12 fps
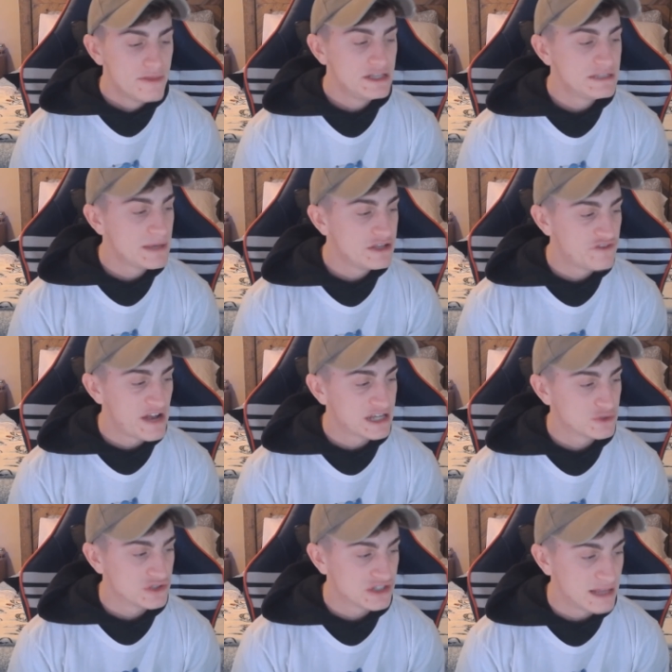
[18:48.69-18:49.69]
These
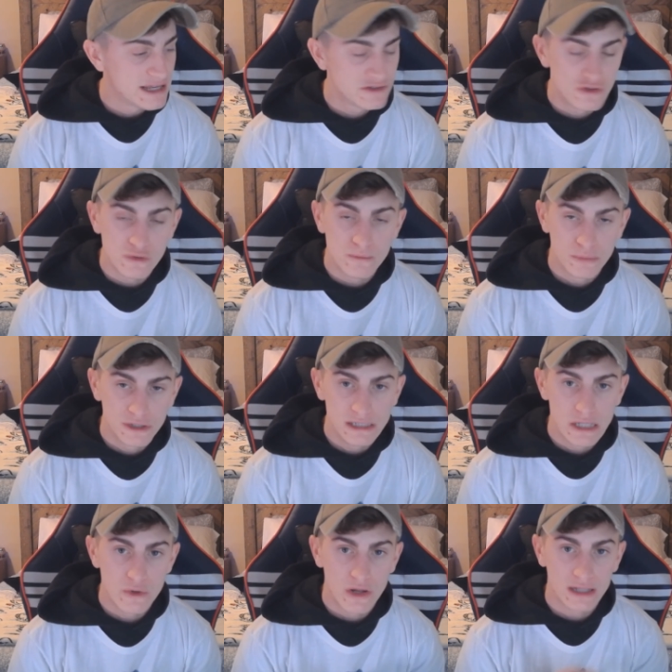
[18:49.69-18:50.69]
manufacturers like to
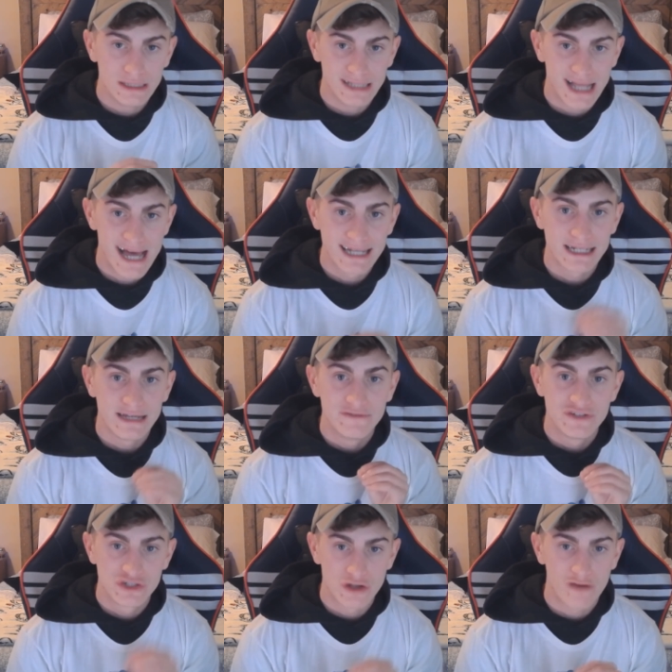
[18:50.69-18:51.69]
preload a lot
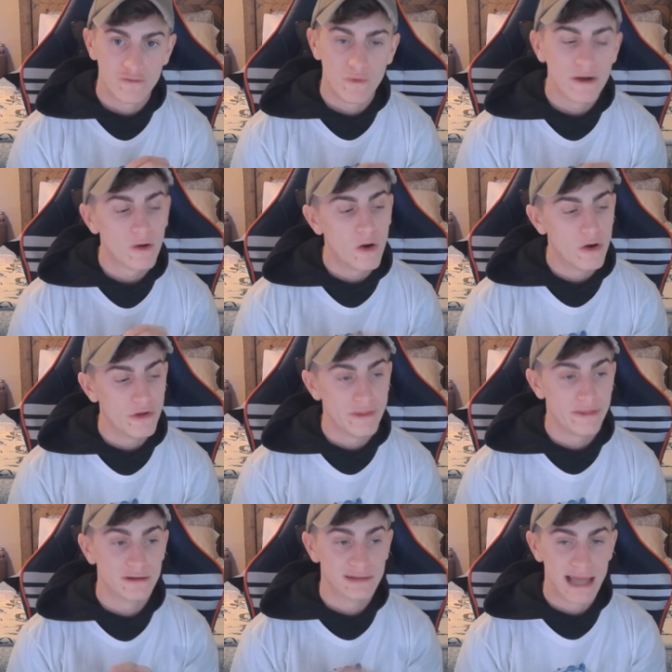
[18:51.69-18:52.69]
of software
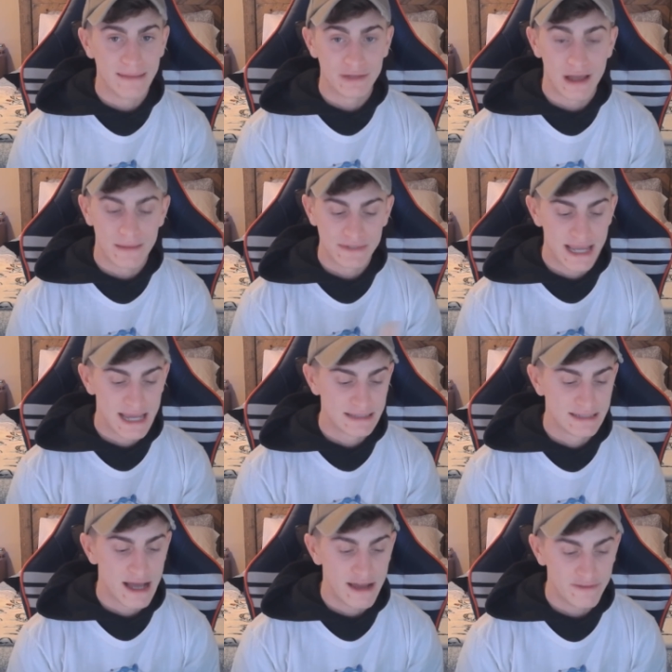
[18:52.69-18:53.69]
onto their laptops,
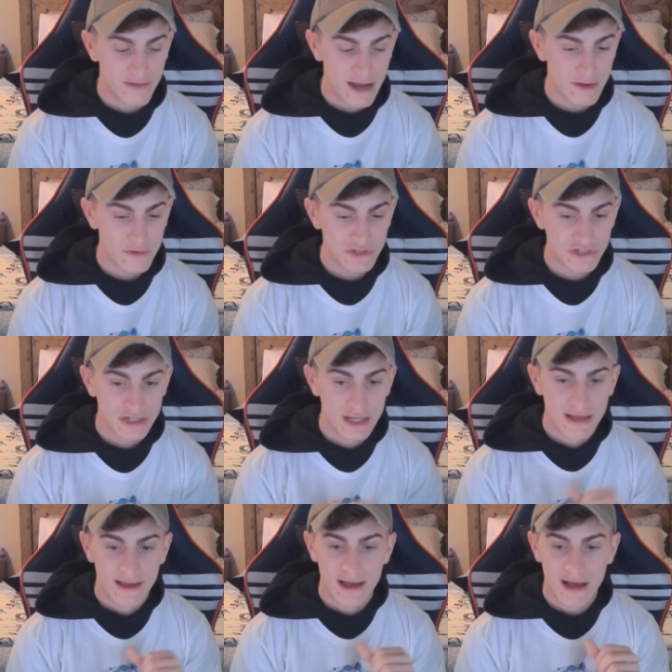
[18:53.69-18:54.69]
antivirus,
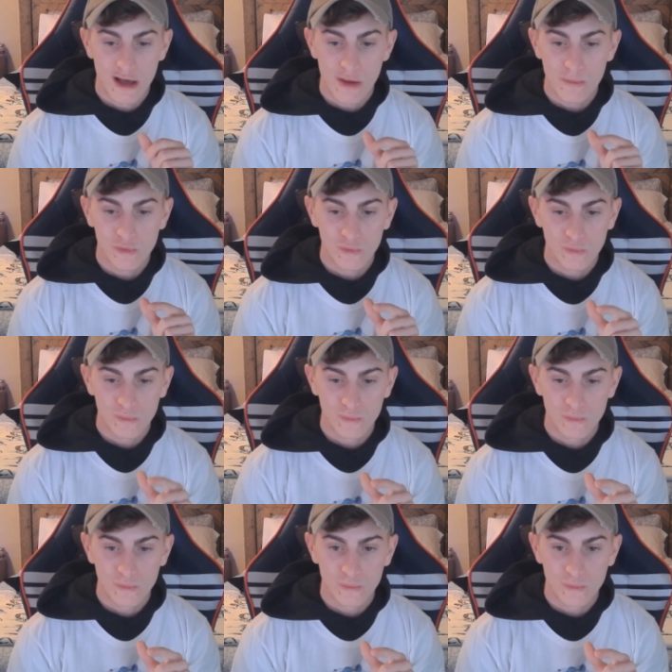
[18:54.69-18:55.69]
um,
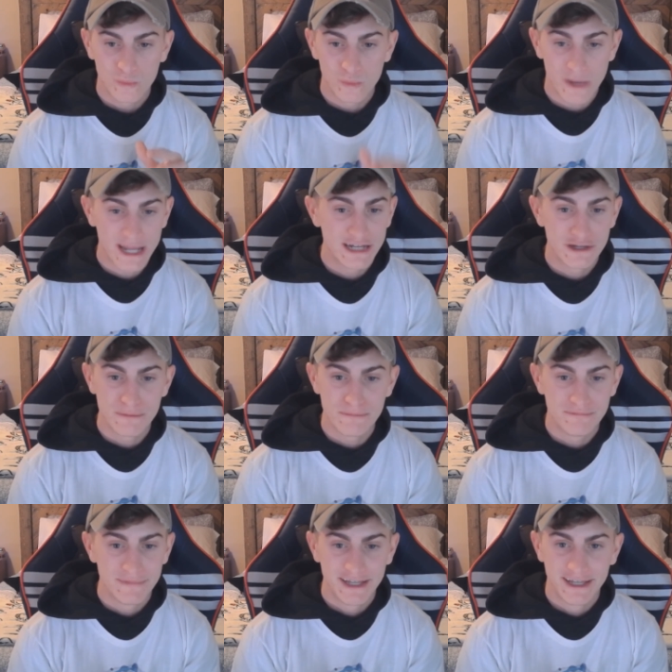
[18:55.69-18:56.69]

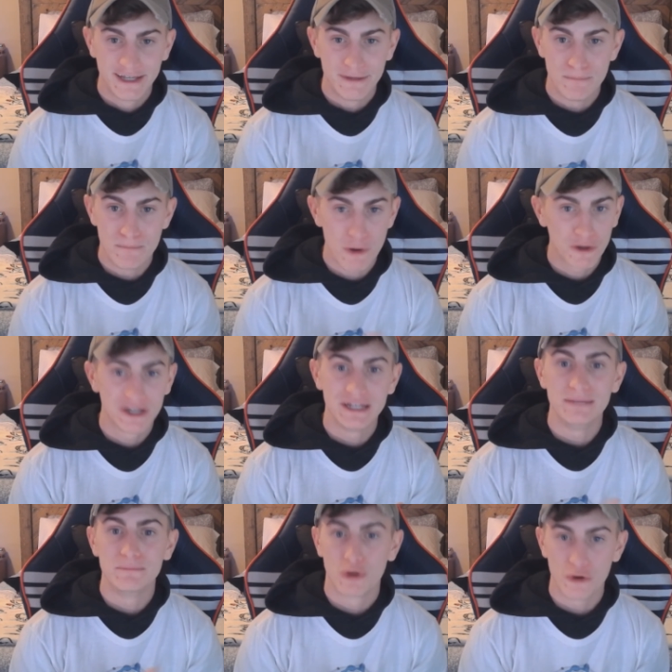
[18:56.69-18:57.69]
random
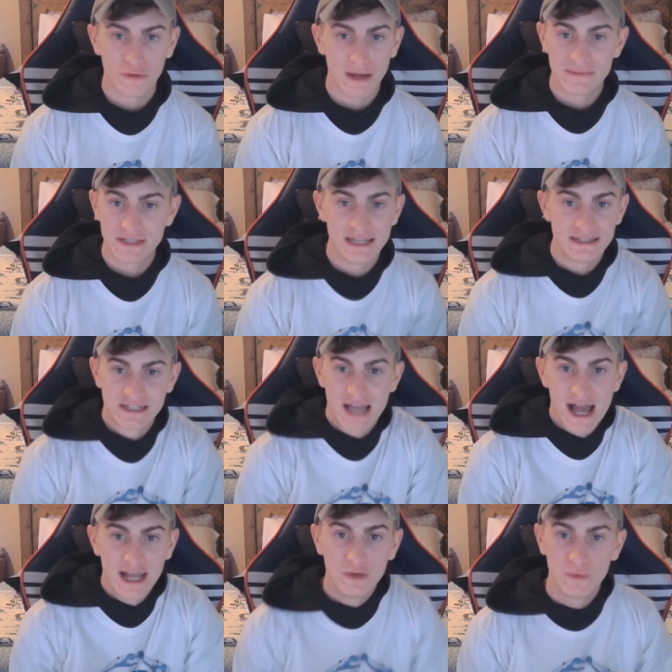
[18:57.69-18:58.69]
marketing programs. It's
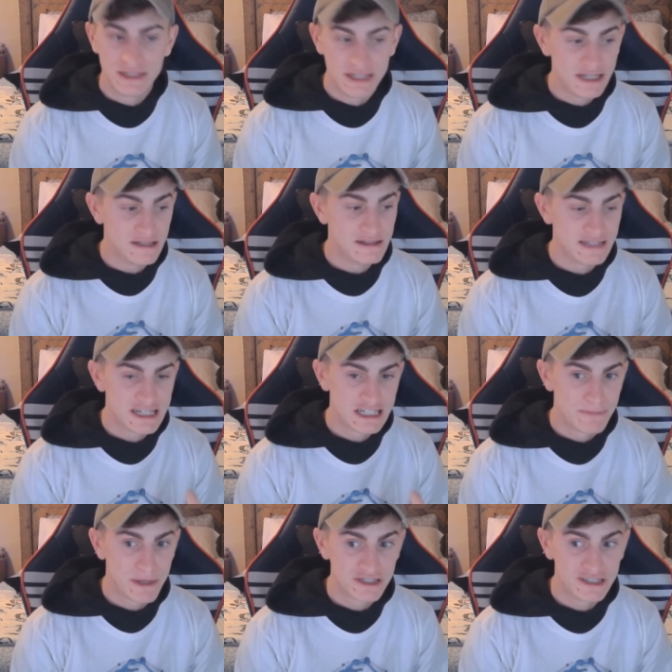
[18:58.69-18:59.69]
kind of ridiculous,
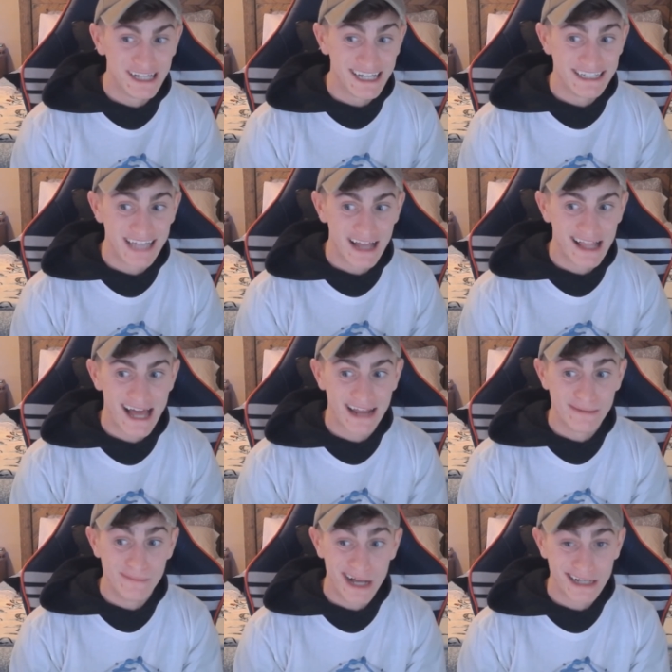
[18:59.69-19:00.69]
especially like a Dell
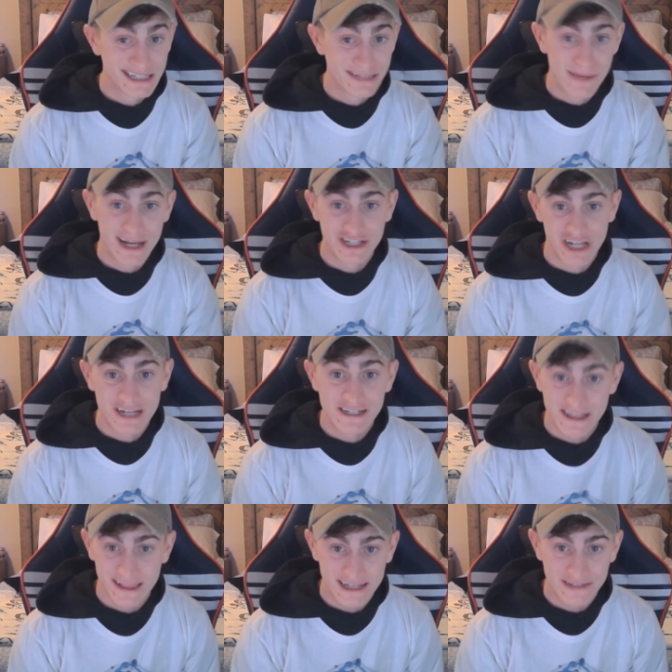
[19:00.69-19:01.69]
out of the box. This might have
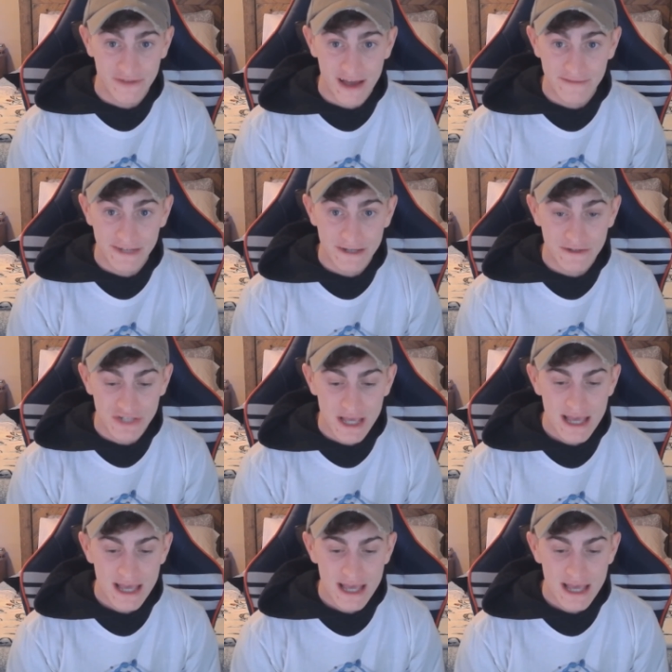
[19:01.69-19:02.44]
changed in the last five years